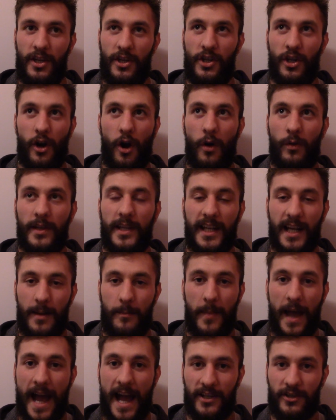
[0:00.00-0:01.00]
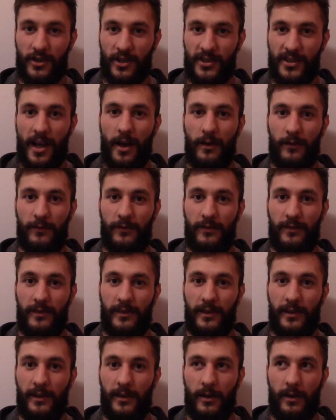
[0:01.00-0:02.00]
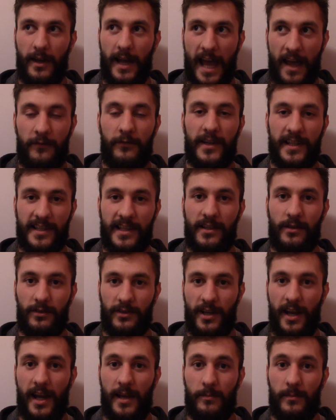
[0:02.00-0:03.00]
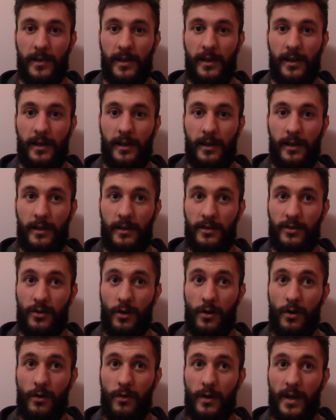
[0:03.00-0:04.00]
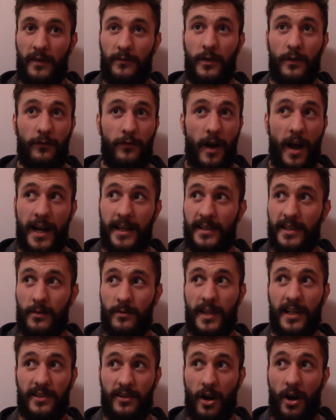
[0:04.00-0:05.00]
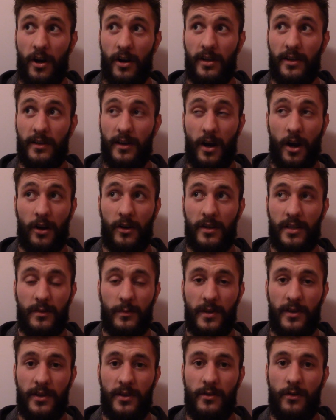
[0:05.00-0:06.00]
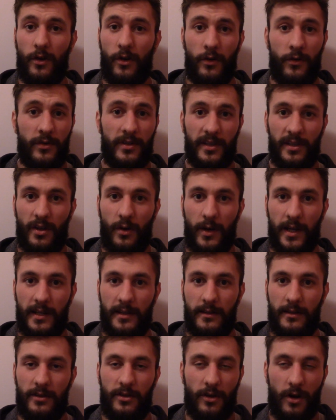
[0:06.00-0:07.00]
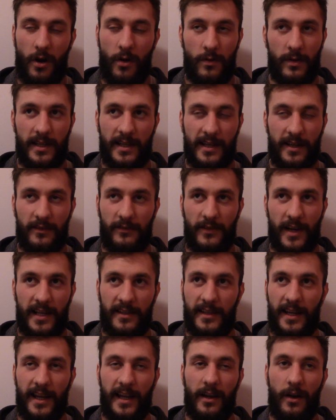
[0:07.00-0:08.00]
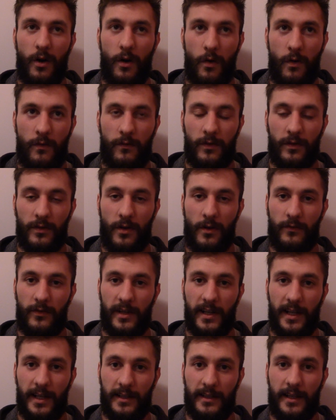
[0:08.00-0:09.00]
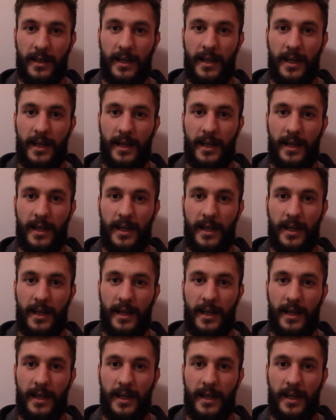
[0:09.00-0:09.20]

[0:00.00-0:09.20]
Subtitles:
You're only going to match yourself every single time. So if you find someone that argues with you or who's annoying, you're only going to find that over and over again.